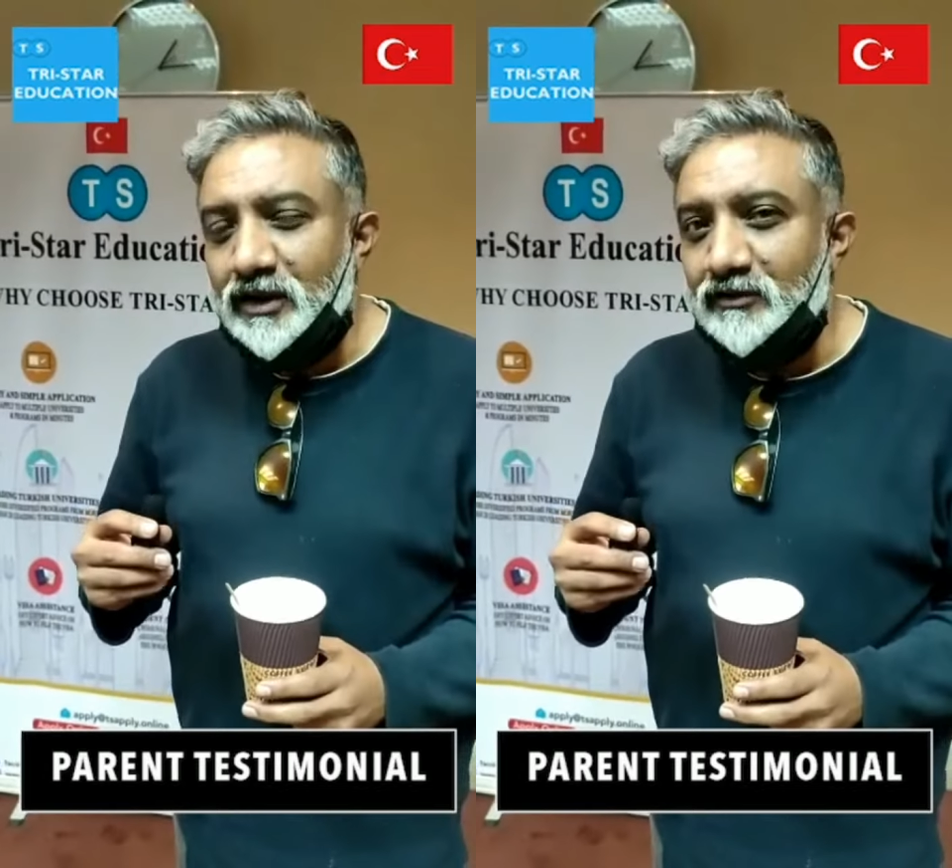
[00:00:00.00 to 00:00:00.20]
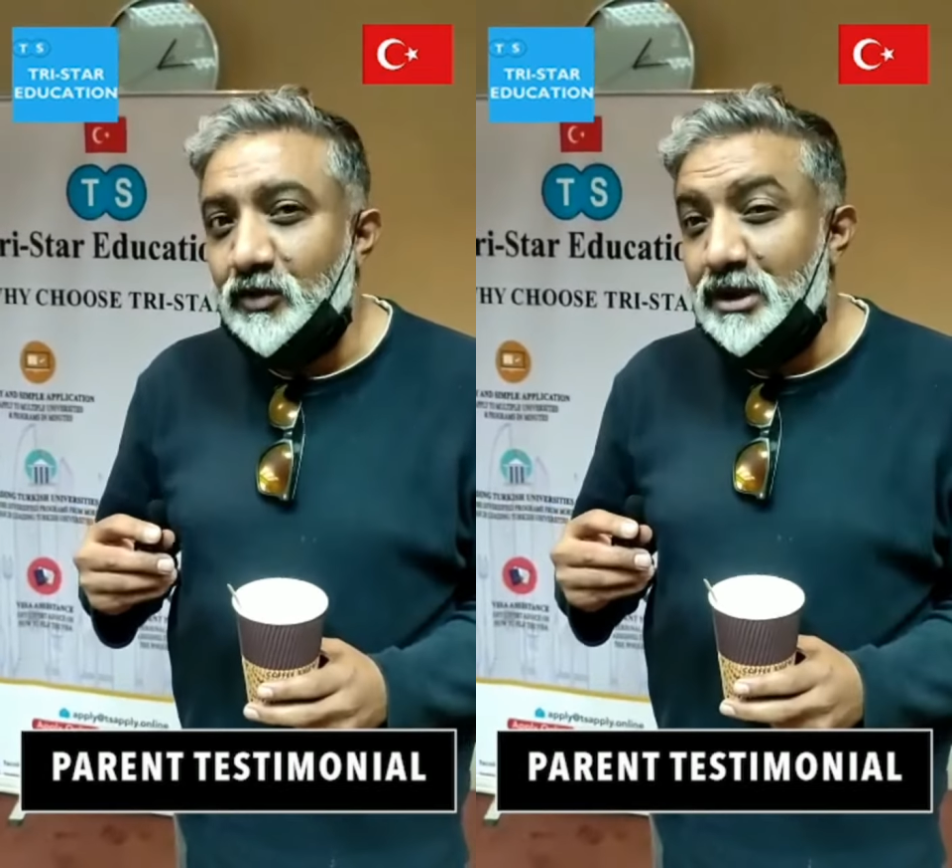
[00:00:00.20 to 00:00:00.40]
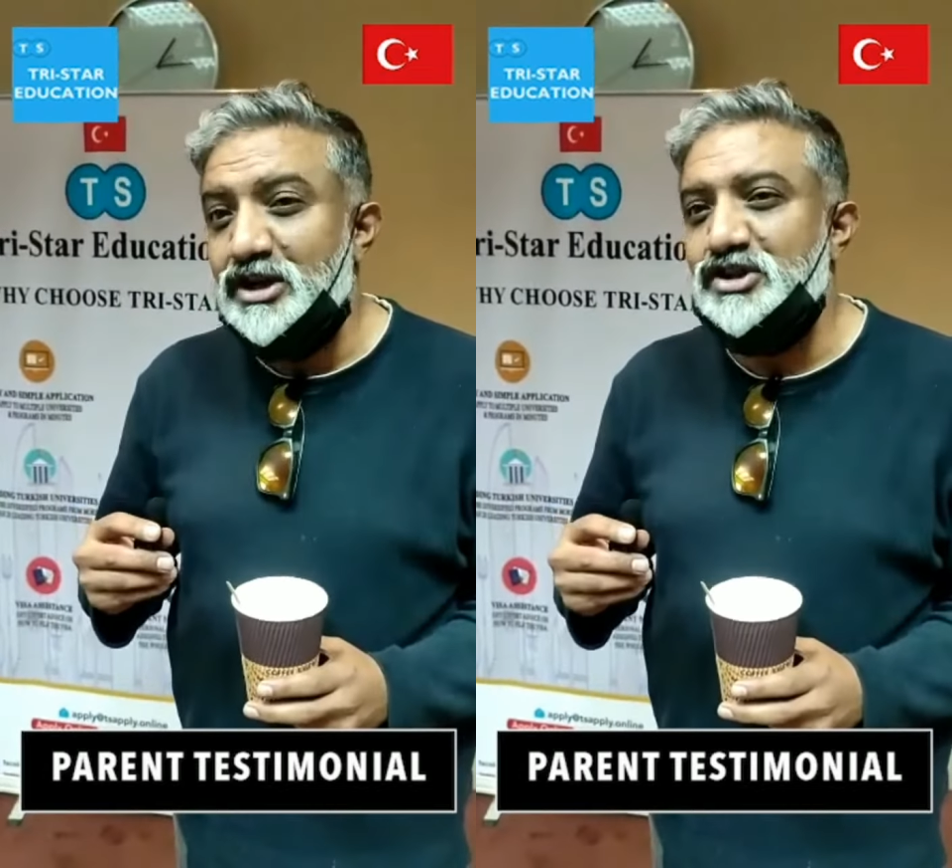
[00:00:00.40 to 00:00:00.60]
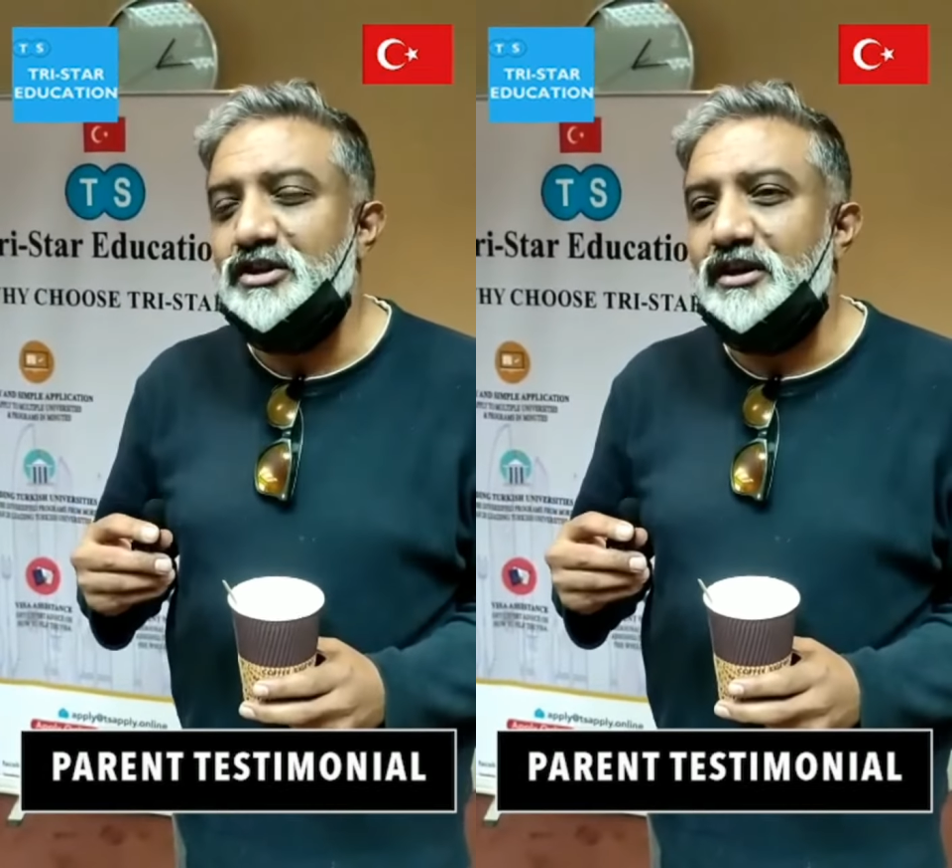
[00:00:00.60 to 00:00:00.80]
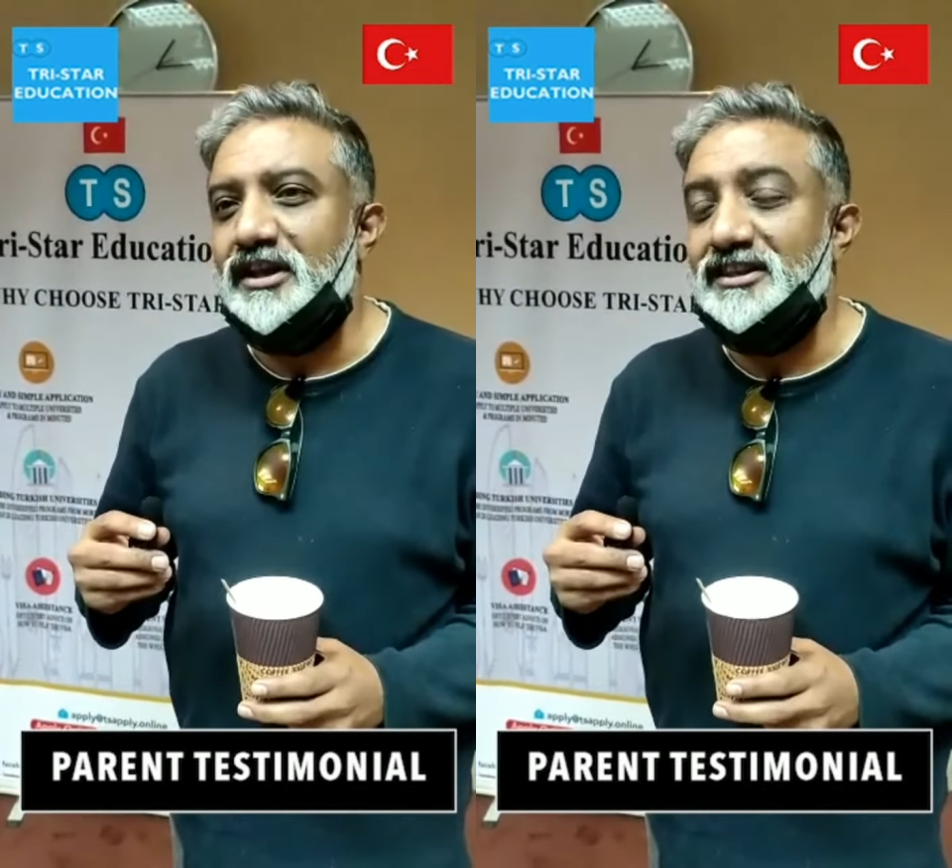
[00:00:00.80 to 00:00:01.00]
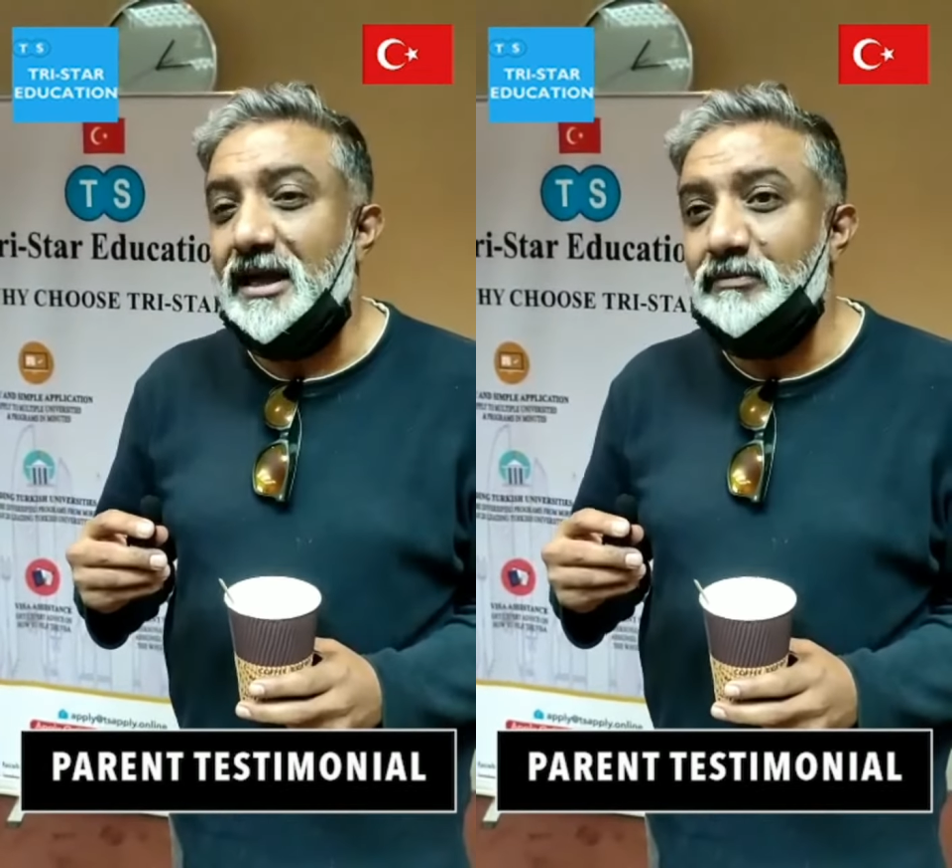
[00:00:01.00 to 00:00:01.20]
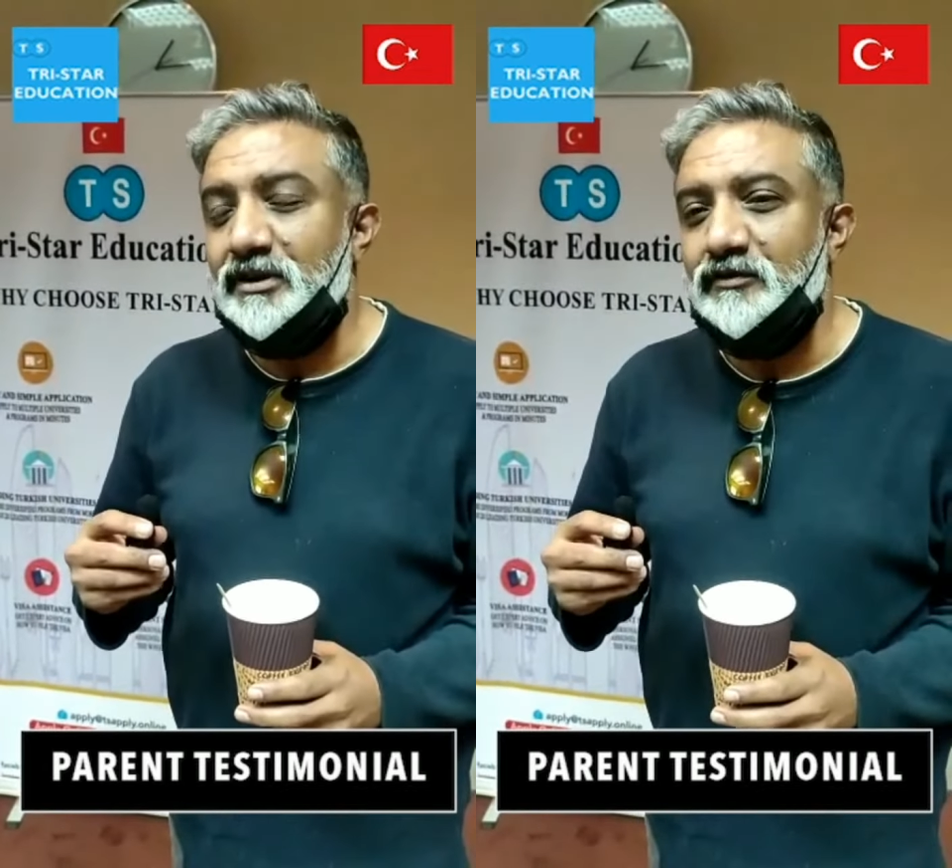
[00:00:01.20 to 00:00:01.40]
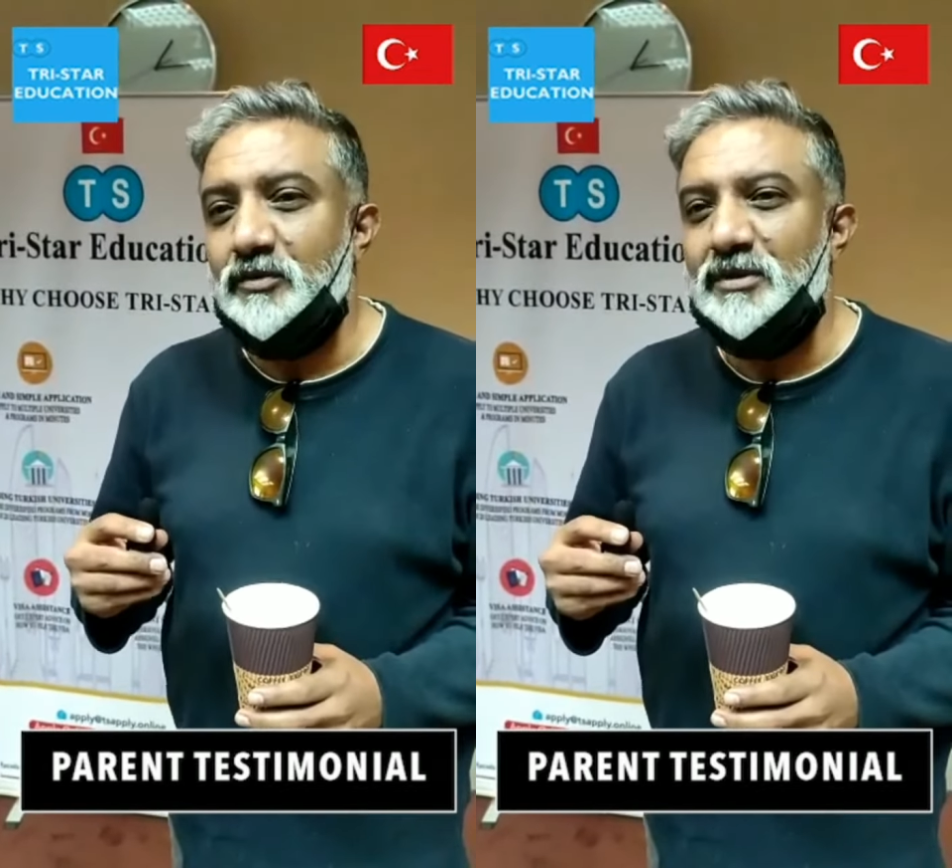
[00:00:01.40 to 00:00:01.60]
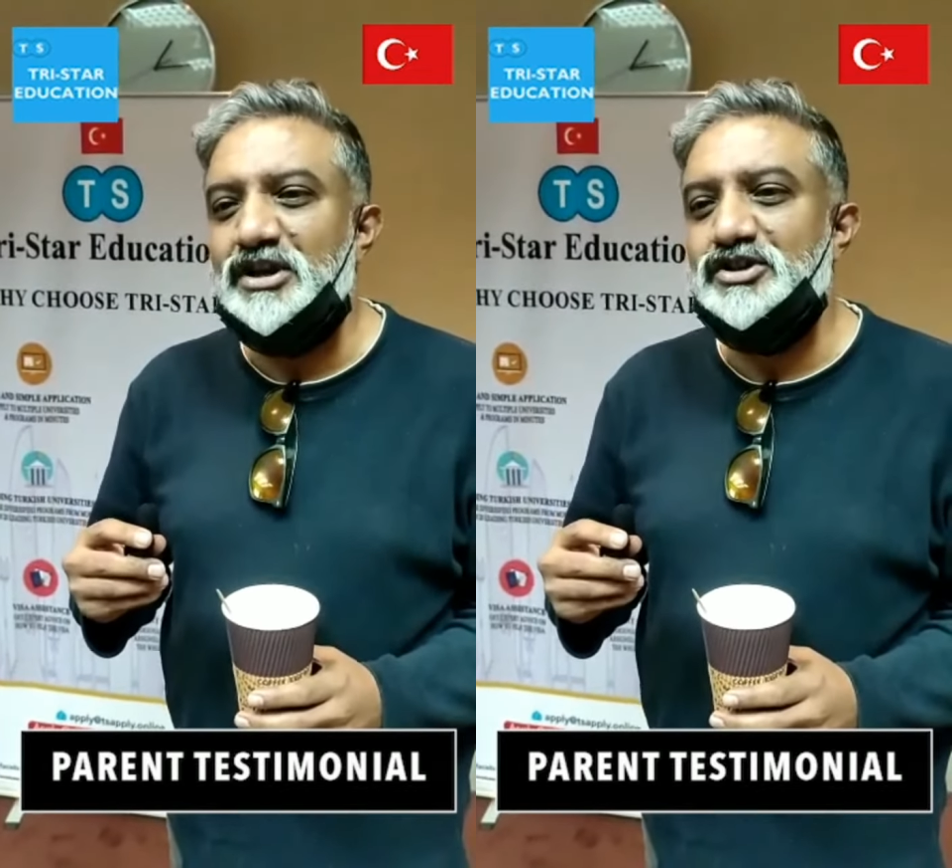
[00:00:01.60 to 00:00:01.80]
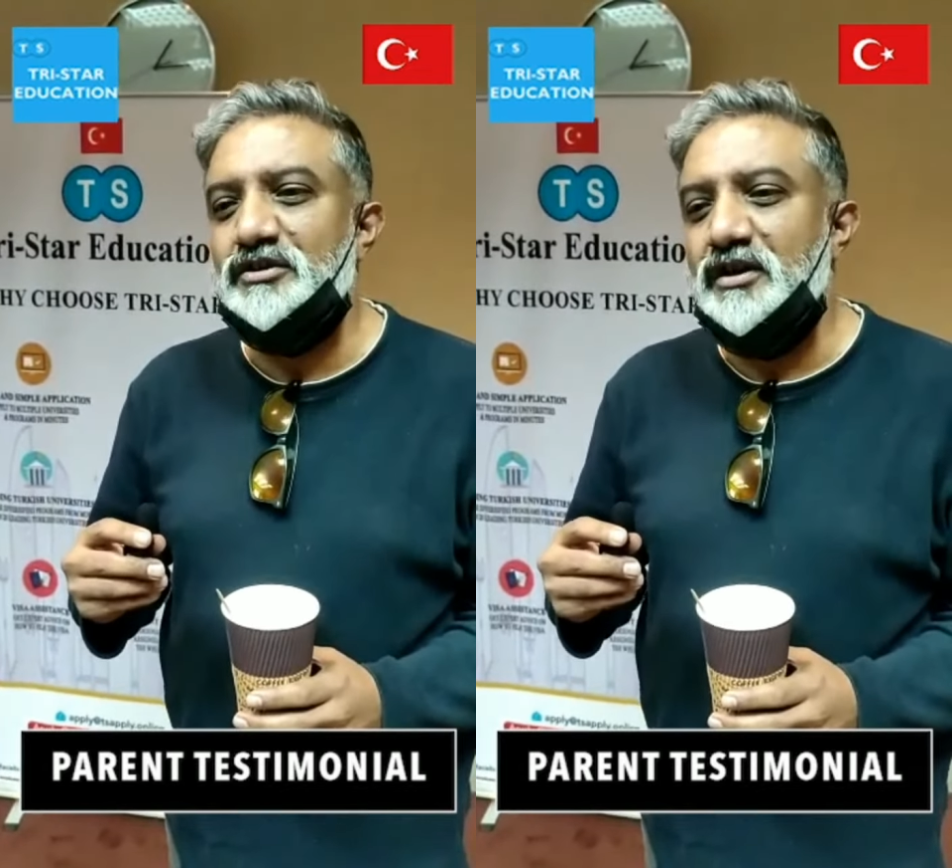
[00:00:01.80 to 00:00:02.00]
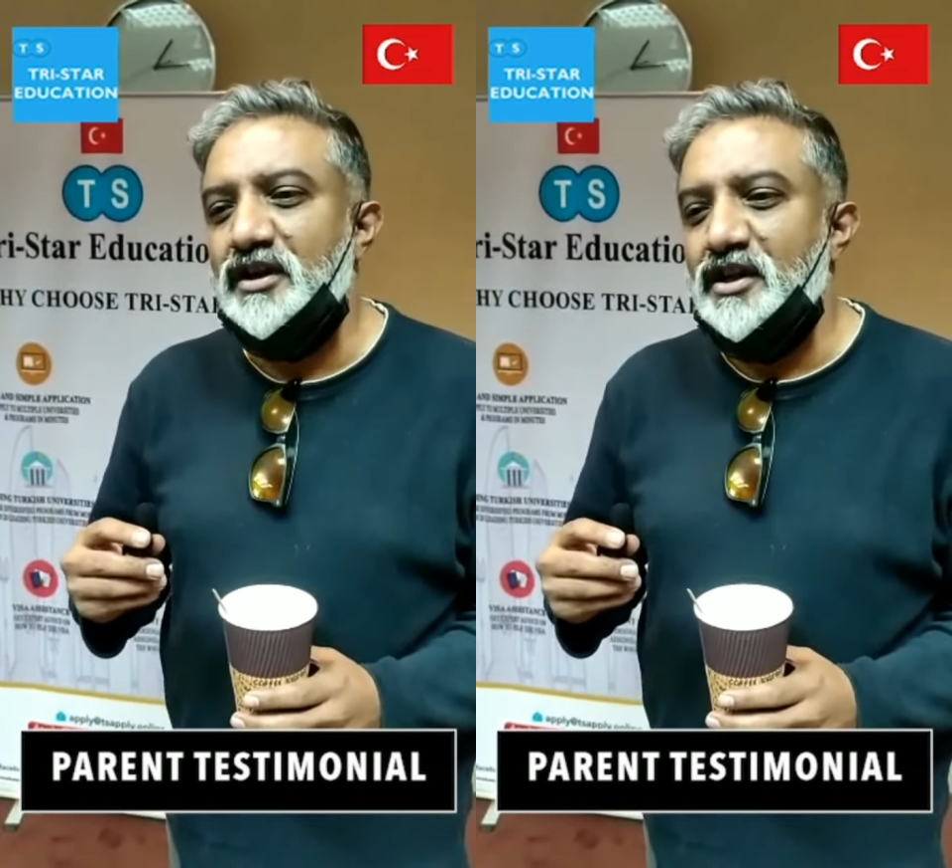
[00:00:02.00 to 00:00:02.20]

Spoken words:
information, in-depth information